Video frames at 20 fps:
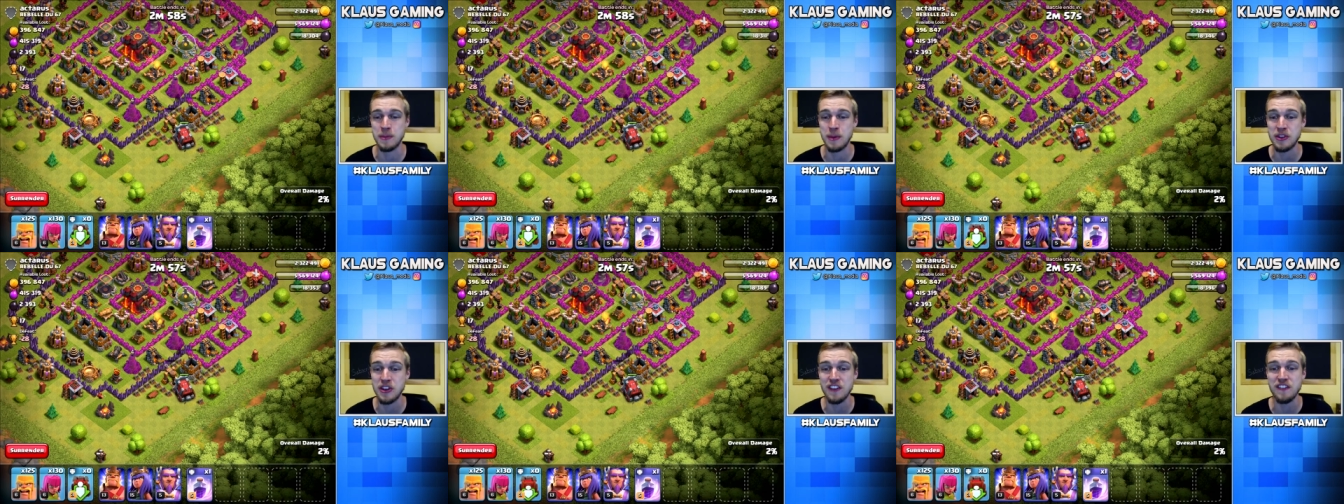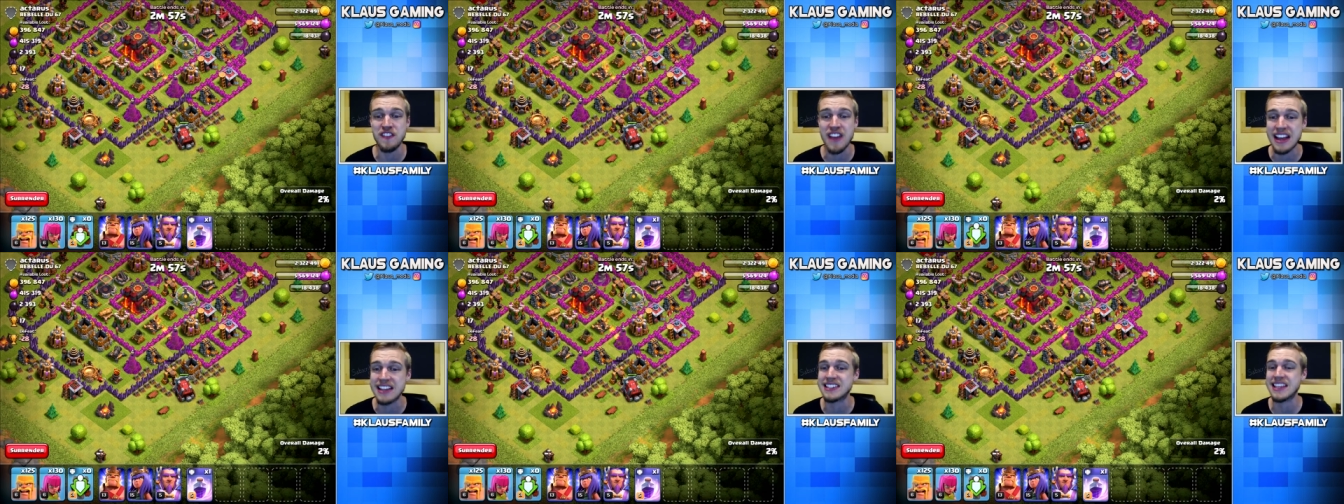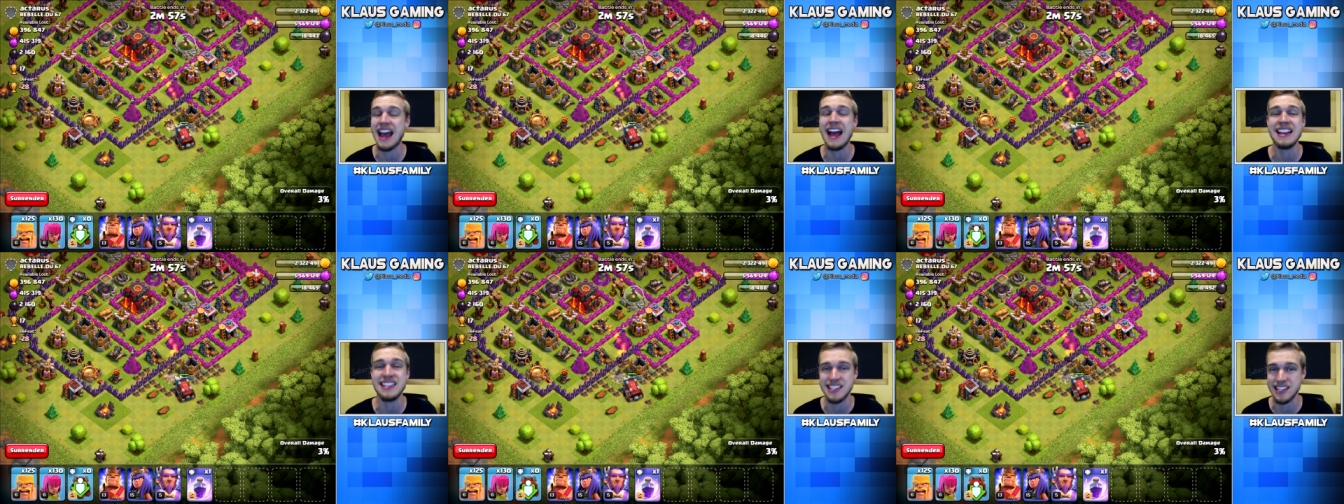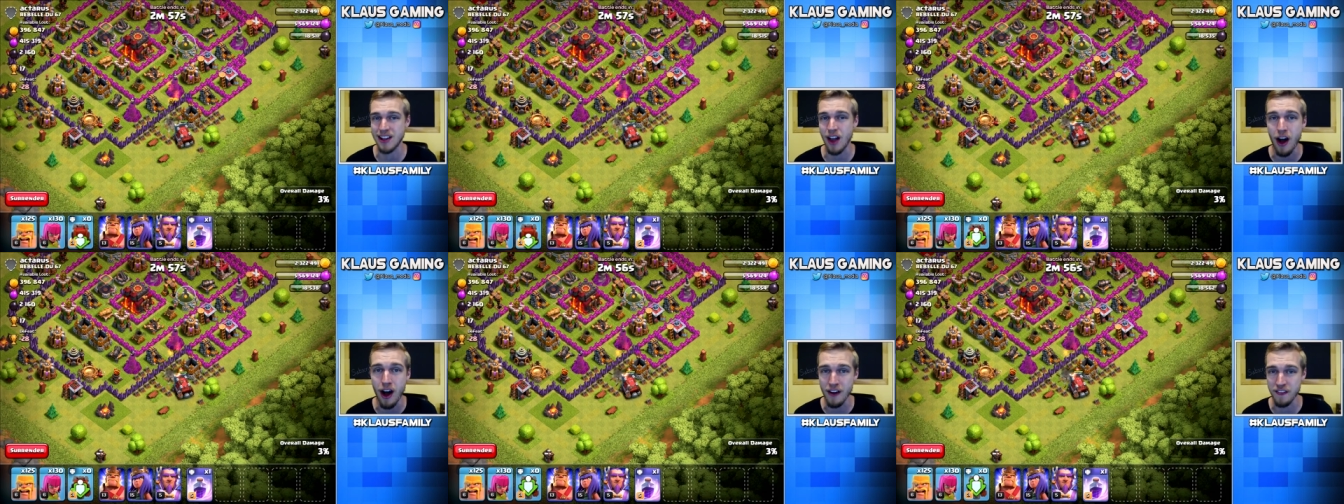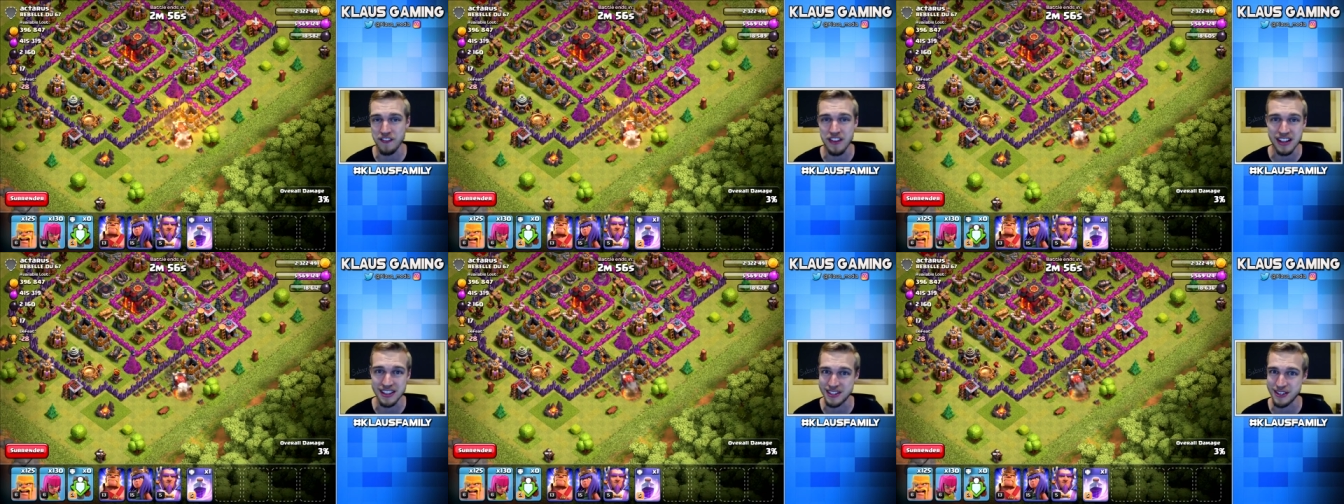but they're fantastic
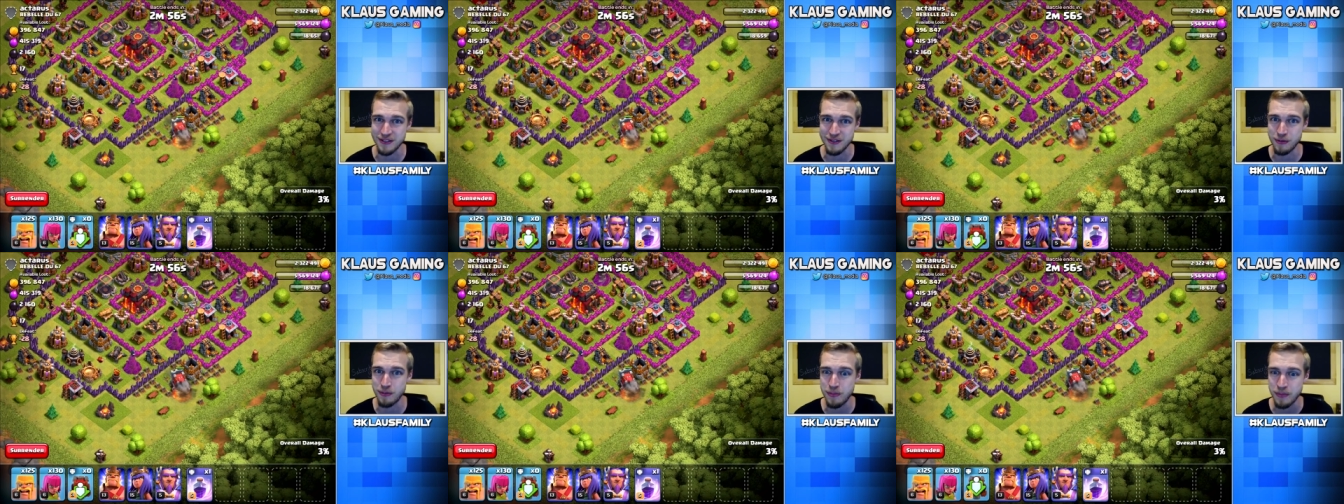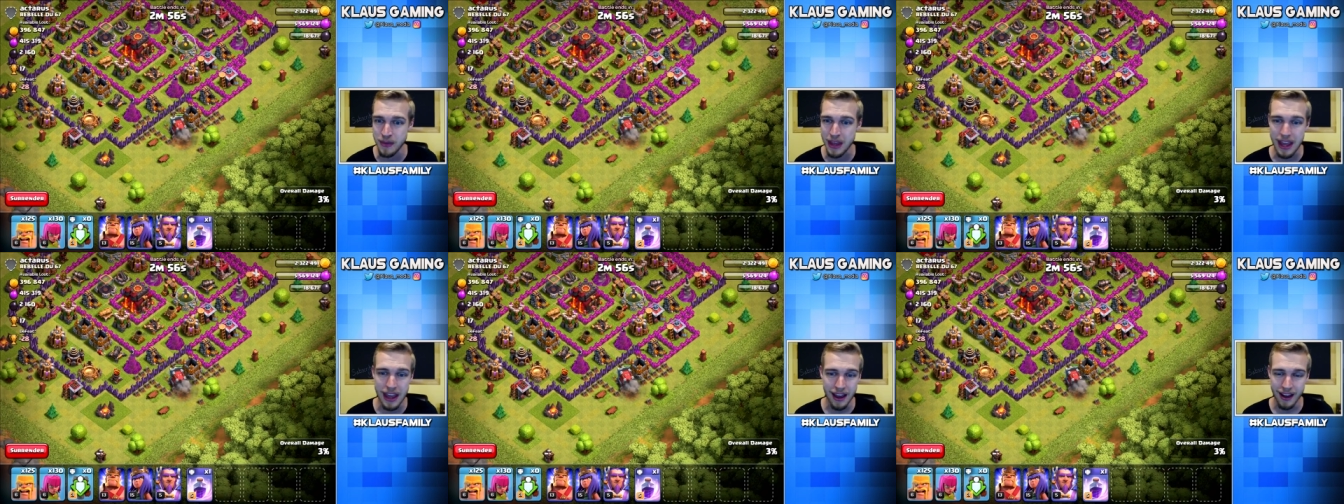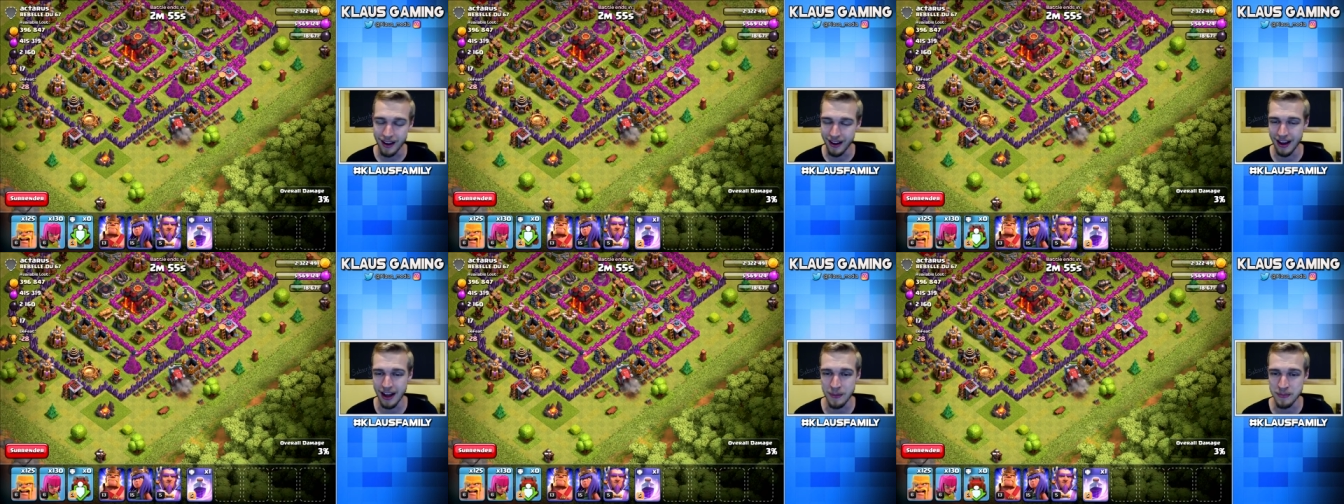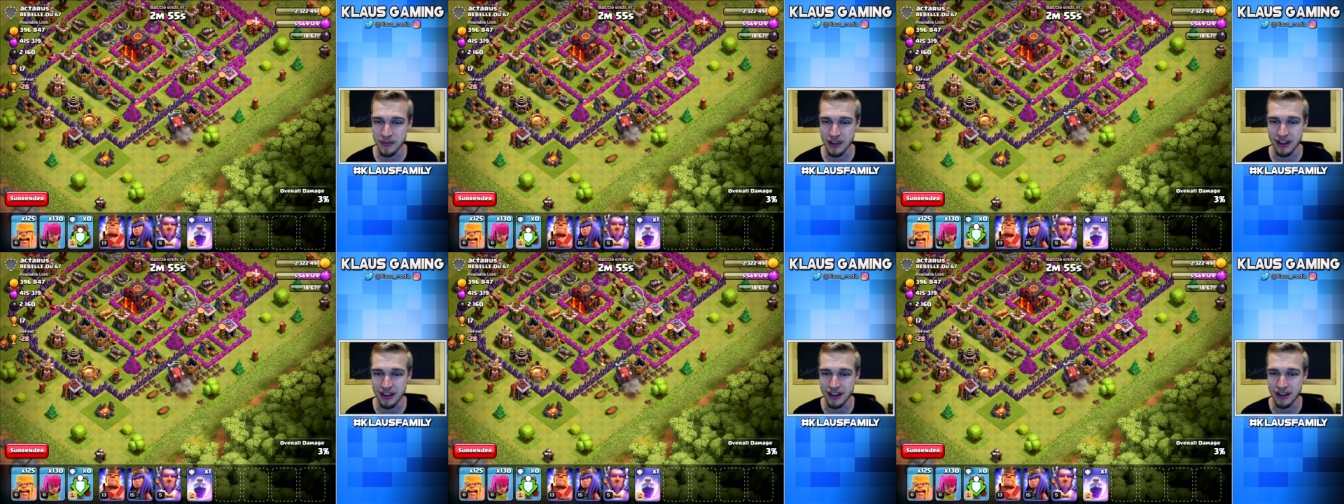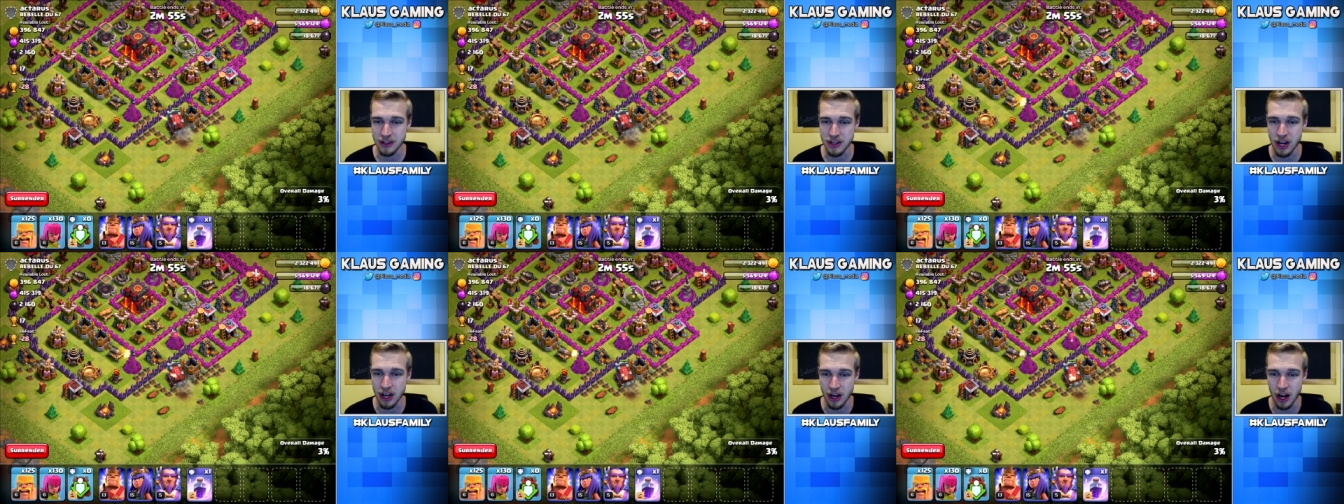offensive, um,
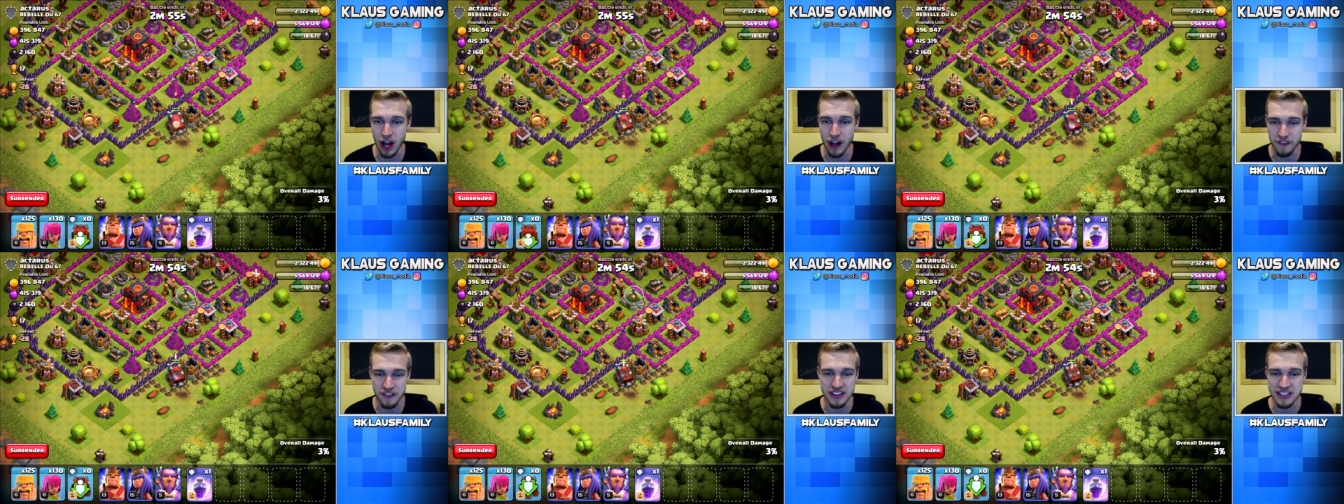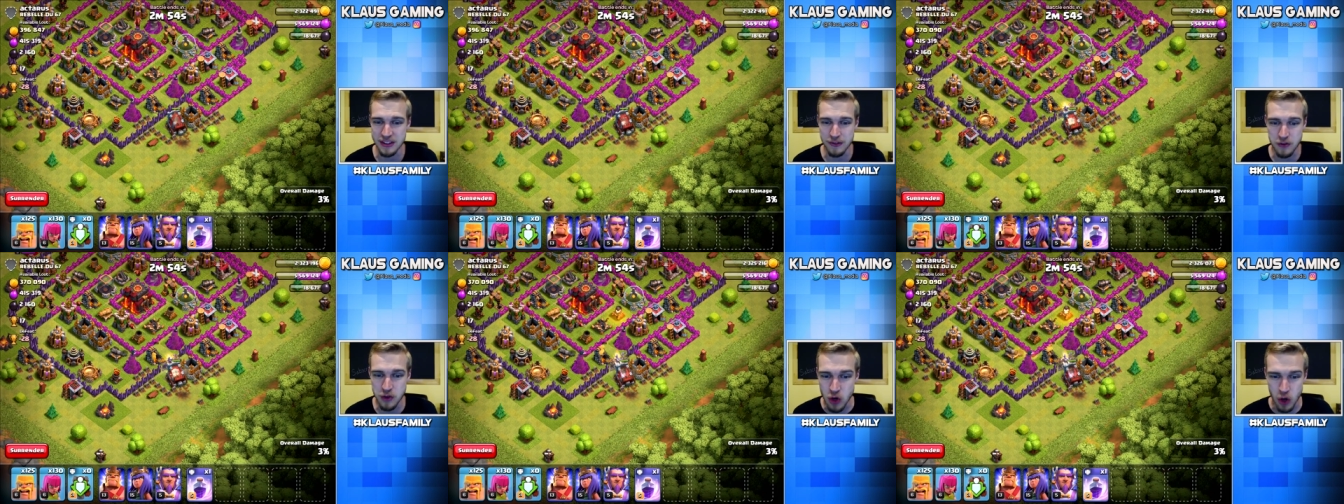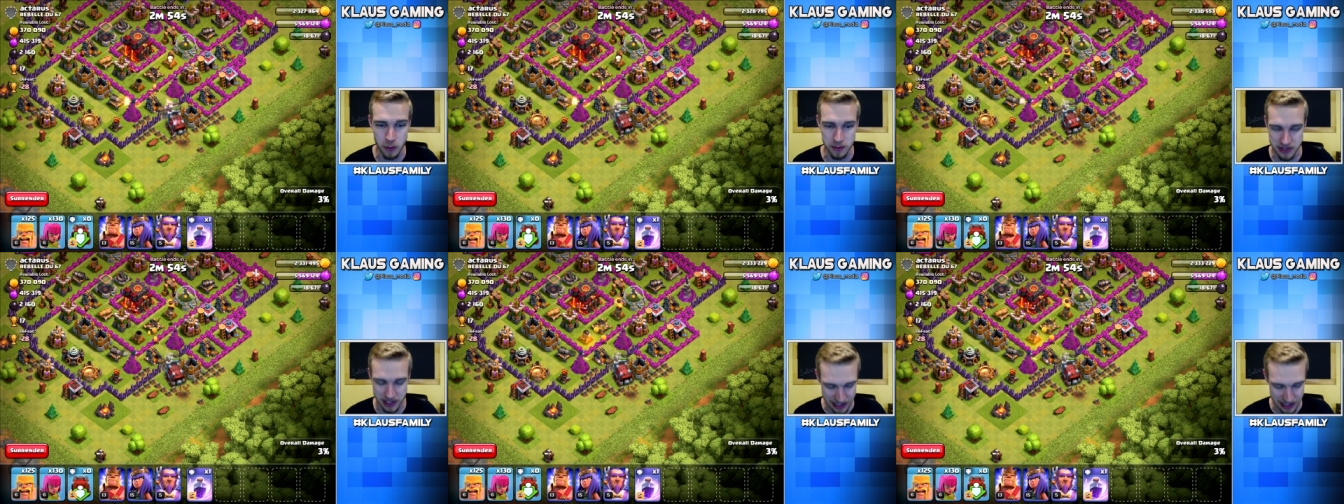uh, an offensive troop.